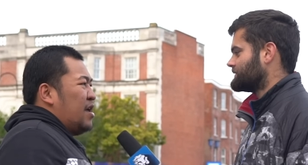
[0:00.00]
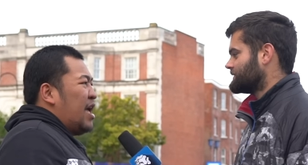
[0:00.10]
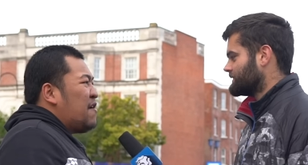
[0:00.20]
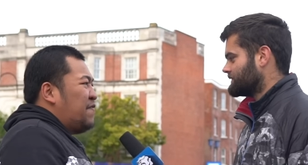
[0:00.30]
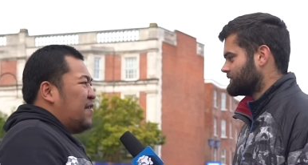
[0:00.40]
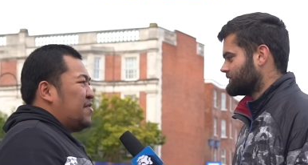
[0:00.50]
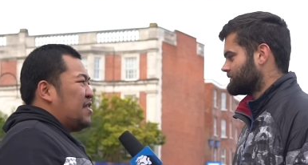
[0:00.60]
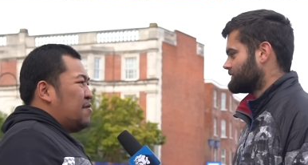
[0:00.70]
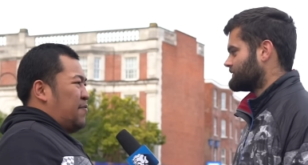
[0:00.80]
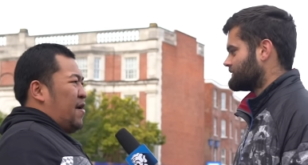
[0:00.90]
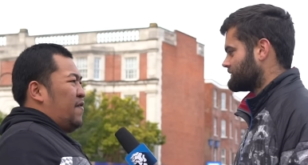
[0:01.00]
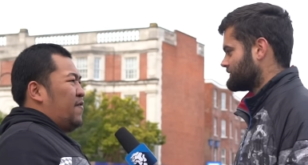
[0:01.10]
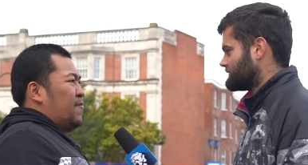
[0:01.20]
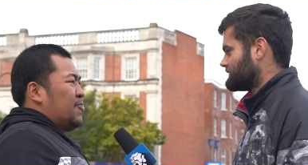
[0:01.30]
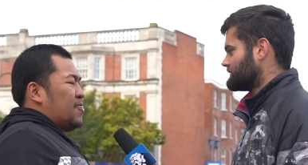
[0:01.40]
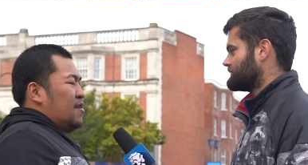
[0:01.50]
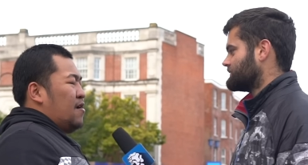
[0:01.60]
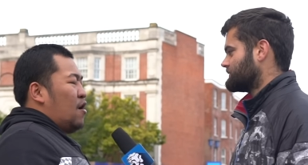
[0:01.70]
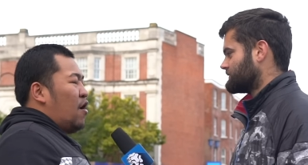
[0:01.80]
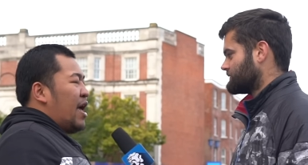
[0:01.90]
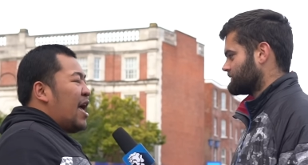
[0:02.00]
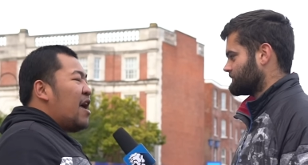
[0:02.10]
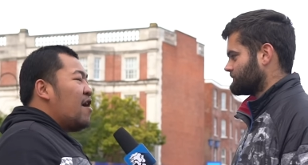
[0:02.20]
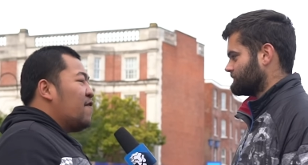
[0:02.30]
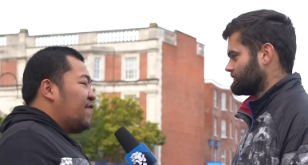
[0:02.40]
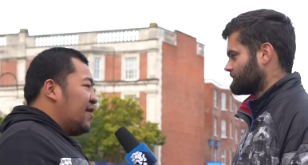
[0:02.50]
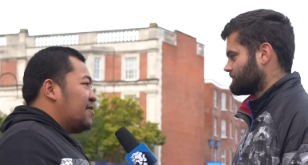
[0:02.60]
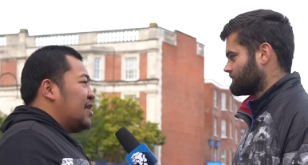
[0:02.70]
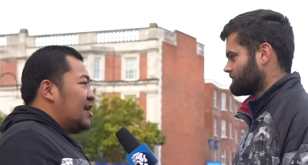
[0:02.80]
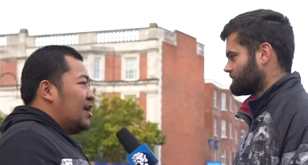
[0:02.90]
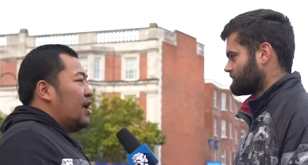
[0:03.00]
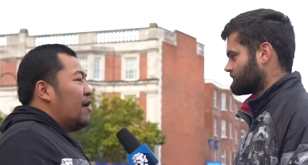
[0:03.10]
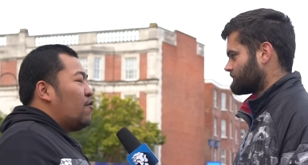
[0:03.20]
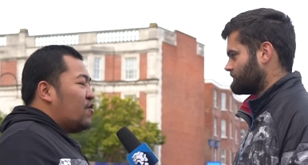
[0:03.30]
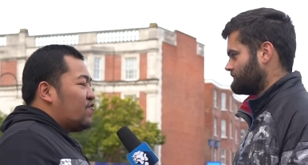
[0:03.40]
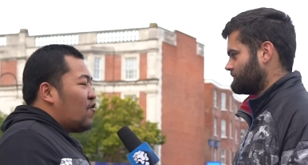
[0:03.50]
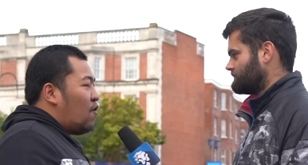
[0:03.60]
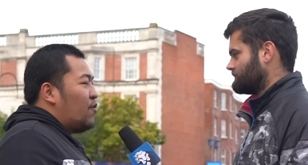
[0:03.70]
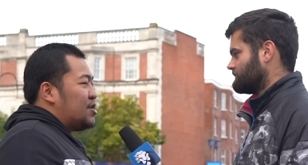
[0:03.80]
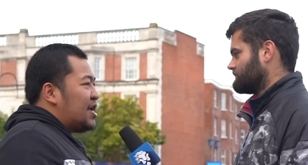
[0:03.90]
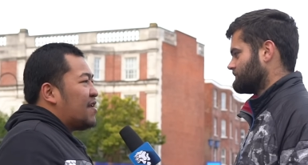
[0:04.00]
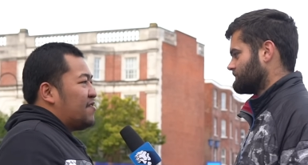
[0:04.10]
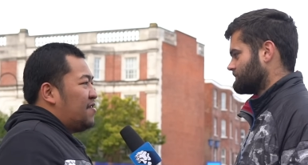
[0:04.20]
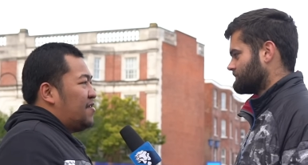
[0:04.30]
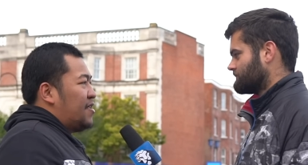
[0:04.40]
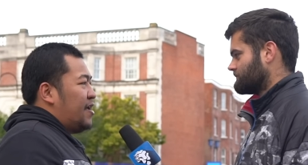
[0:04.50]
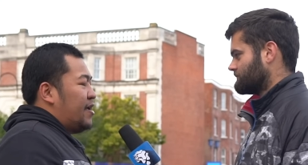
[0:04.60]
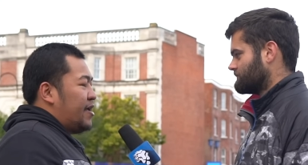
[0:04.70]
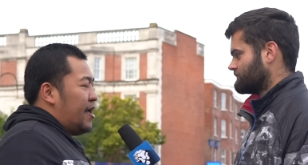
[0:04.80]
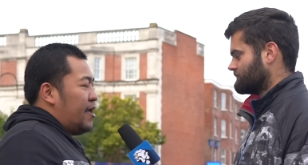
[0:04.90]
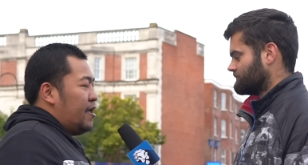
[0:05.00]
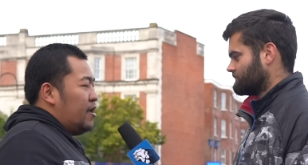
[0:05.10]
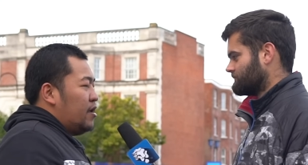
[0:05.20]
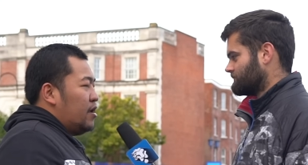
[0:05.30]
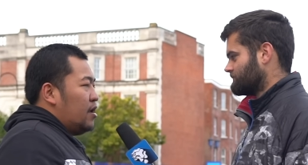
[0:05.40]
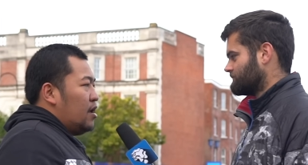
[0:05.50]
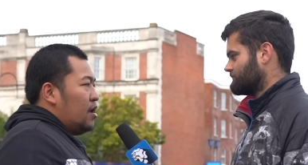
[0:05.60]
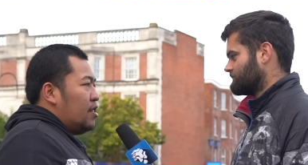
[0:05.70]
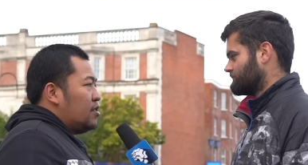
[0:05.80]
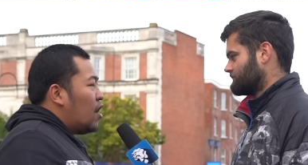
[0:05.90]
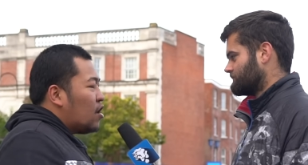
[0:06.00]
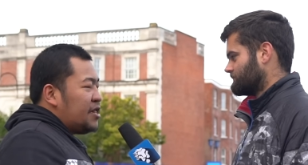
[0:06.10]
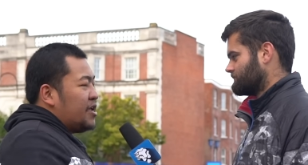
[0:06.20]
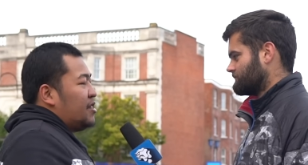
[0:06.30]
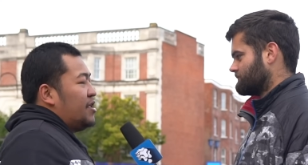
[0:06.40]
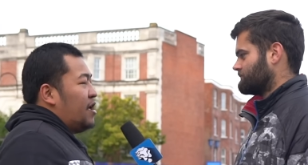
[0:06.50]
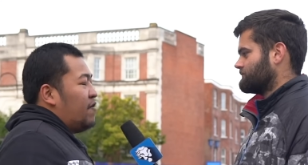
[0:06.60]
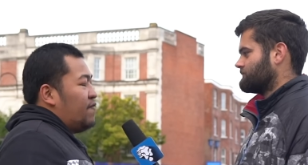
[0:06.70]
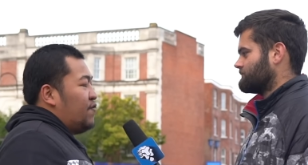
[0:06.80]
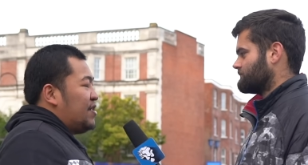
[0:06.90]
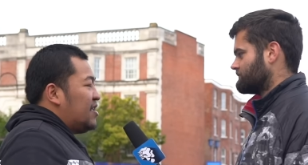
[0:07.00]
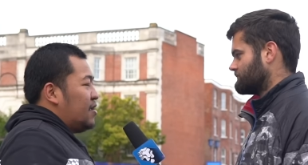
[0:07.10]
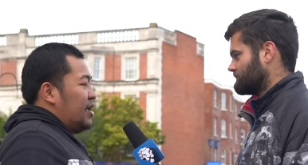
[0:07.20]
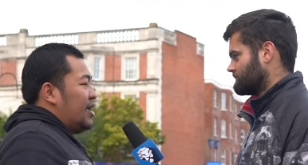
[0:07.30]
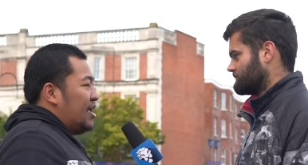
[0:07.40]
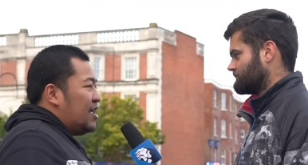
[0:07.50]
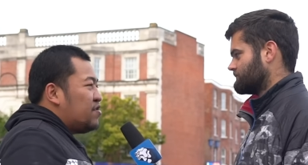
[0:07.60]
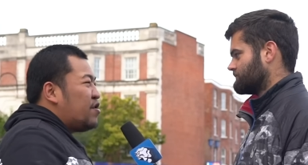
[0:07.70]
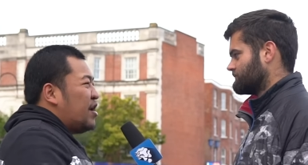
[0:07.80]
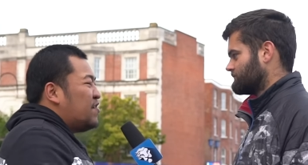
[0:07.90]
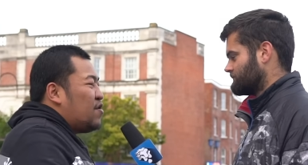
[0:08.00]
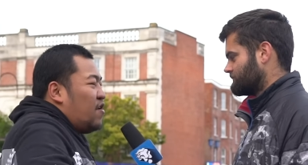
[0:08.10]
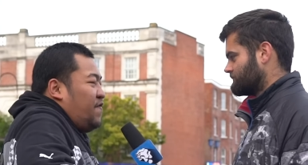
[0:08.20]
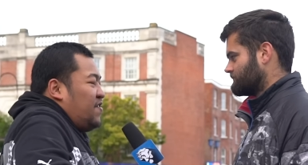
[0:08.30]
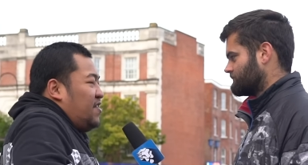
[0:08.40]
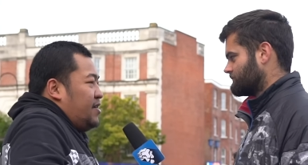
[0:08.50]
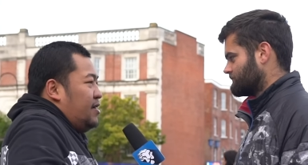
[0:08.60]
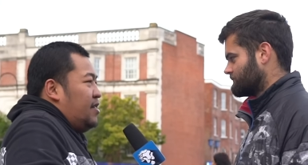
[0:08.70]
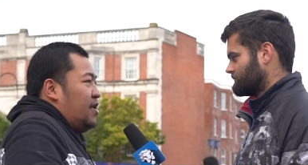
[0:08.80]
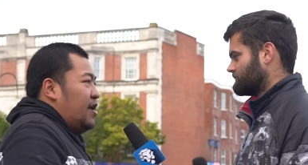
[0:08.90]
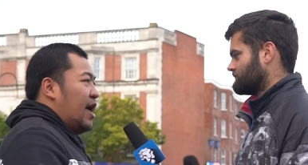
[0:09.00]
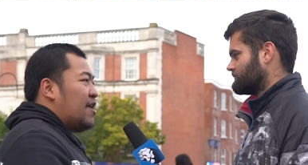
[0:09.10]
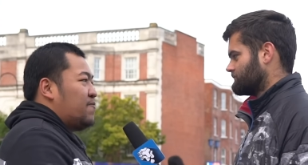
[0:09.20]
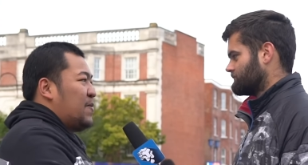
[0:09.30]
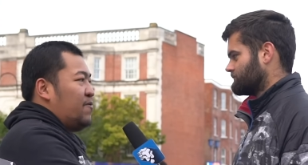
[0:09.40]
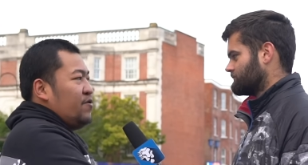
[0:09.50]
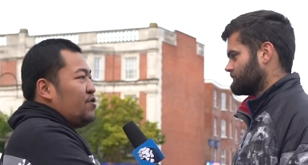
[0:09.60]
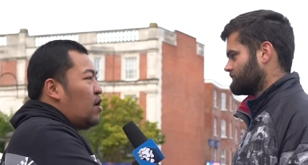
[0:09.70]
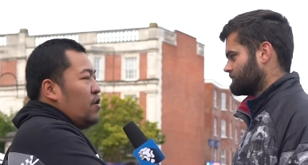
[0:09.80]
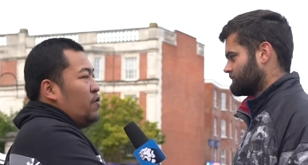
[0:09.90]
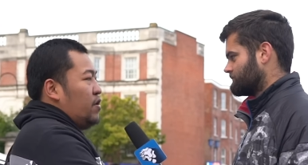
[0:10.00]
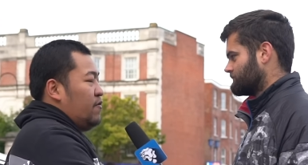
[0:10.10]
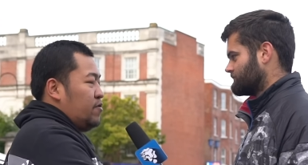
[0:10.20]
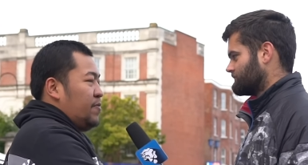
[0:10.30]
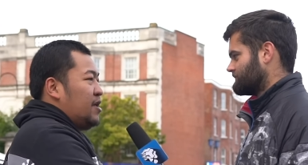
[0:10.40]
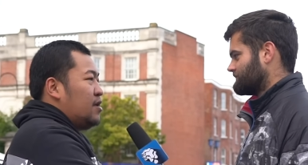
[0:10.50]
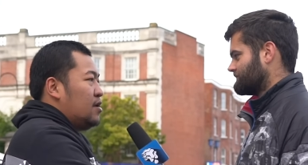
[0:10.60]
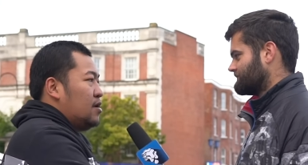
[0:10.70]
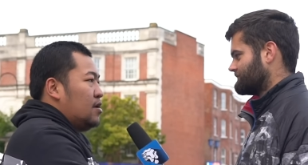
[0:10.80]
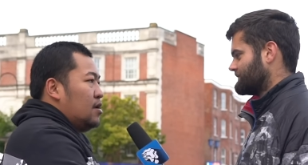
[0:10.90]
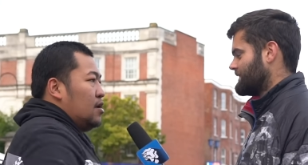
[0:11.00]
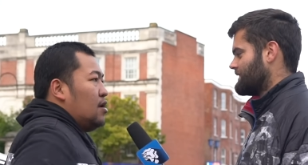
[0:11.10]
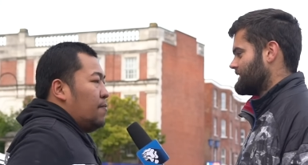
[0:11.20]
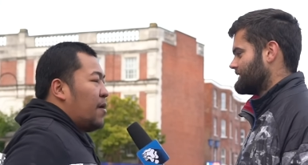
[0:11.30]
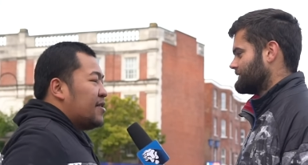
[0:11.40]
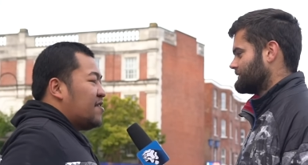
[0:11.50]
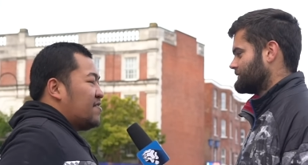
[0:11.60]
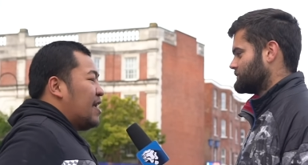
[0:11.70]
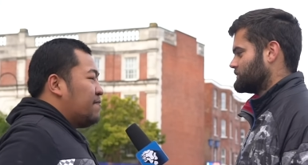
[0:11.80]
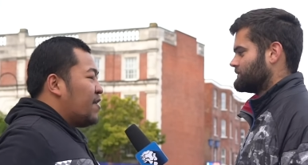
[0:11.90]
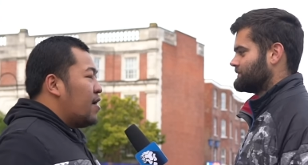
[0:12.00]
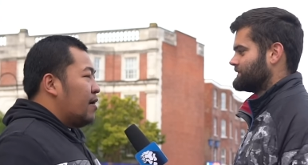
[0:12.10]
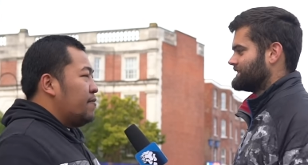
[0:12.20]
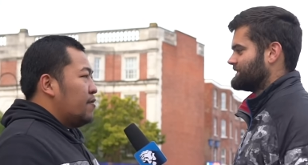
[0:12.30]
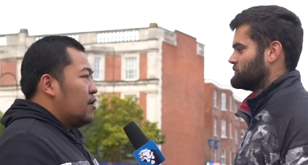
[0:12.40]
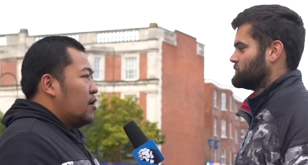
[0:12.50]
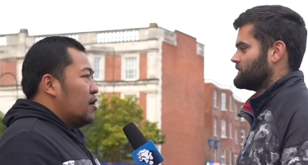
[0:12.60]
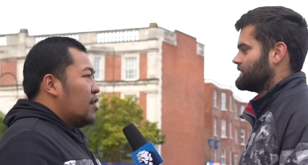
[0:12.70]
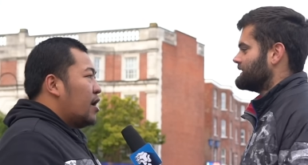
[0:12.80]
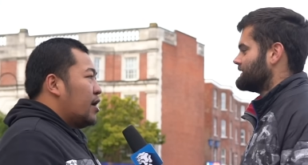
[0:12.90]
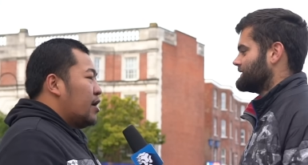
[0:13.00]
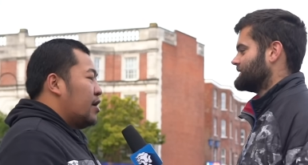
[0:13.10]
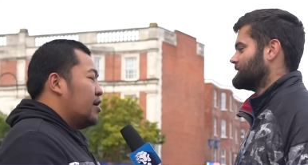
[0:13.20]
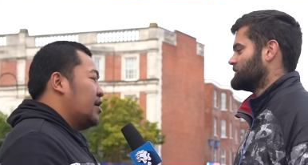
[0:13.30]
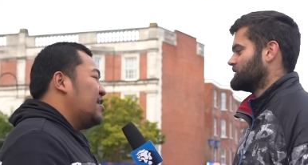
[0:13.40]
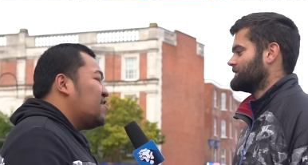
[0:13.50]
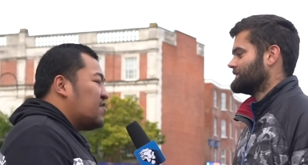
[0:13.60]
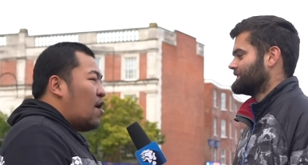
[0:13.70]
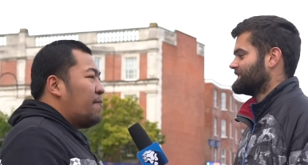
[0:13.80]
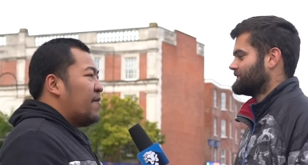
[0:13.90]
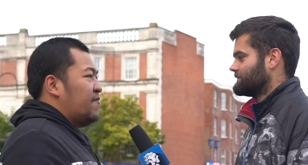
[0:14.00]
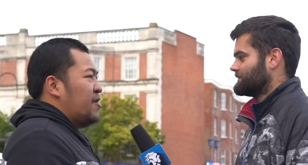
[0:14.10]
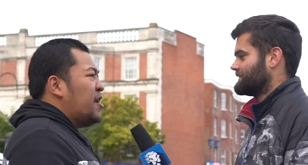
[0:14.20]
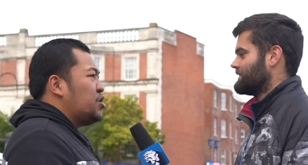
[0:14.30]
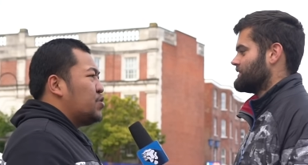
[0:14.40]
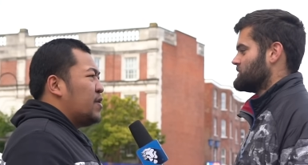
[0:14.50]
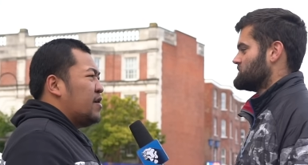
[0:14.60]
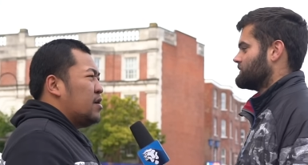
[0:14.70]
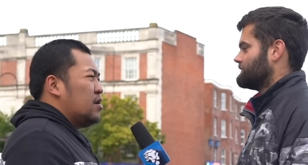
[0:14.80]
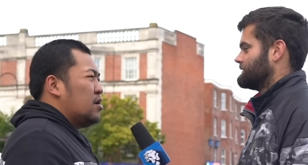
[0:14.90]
Speaker 1: Everything, bruv. Everything it was wrong with Jackson today, yeah? Not clinical enough. We need. He's not, he's not as physical as people thought he would, he would be. But at the same time, like, he's just come back from an injury.